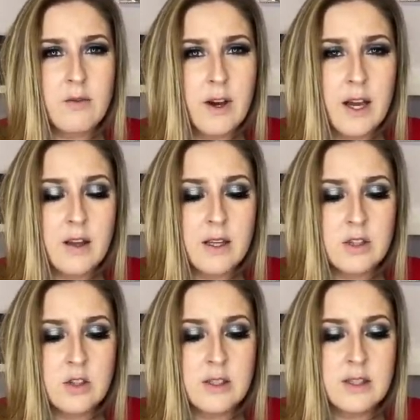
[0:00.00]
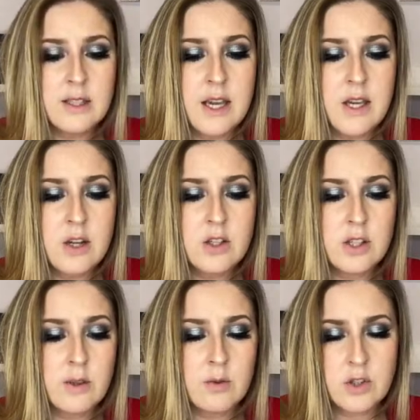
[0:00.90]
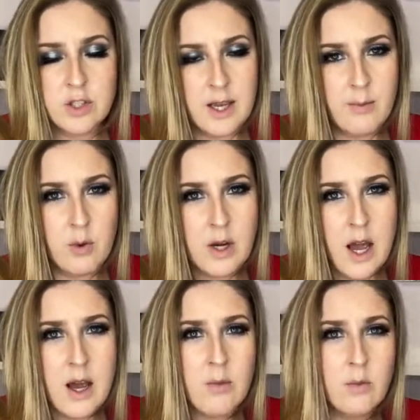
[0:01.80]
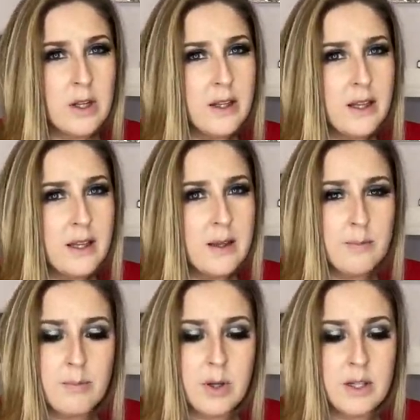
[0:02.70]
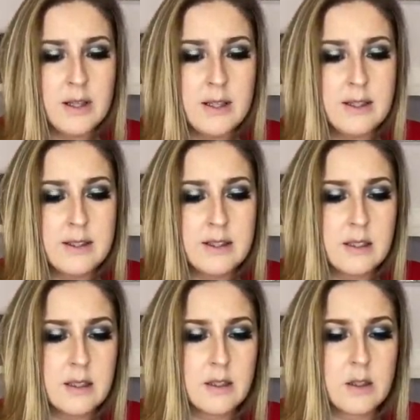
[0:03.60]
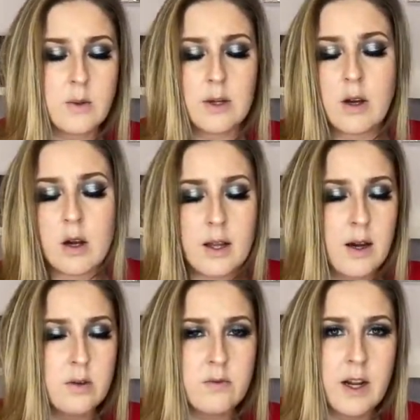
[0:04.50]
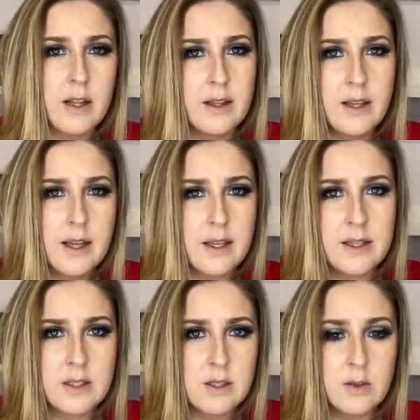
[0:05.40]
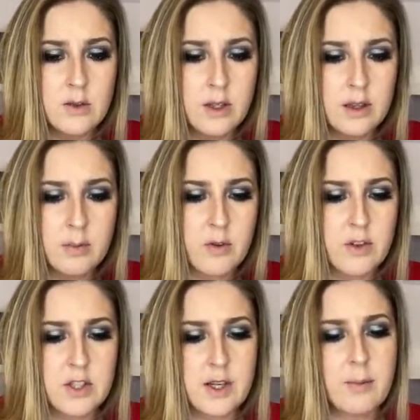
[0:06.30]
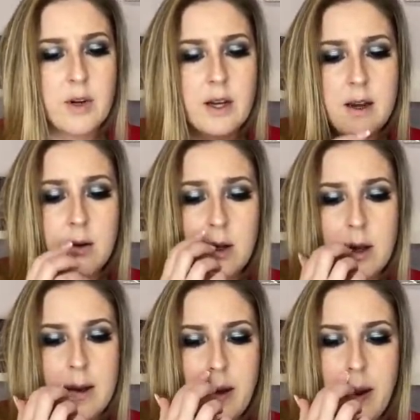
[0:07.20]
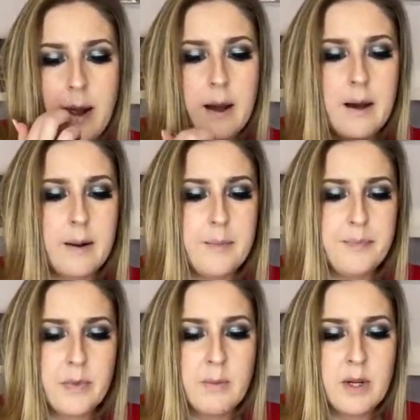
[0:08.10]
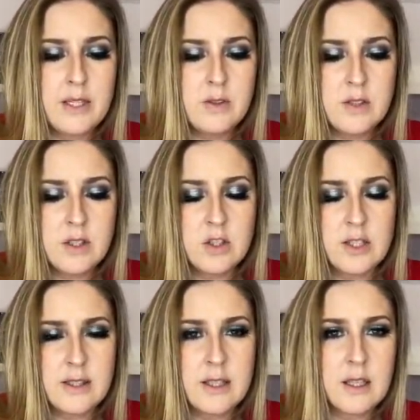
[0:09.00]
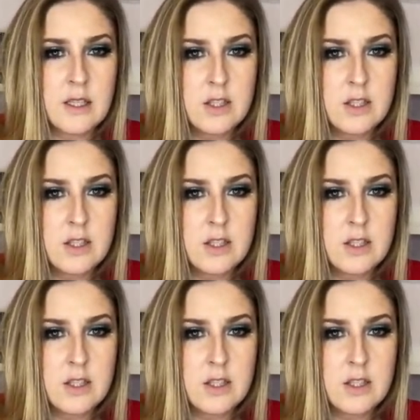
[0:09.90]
file and just get your general shape. We're not really putting these, going all out, filing it into like the perfect shape right now. But I do suggest getting a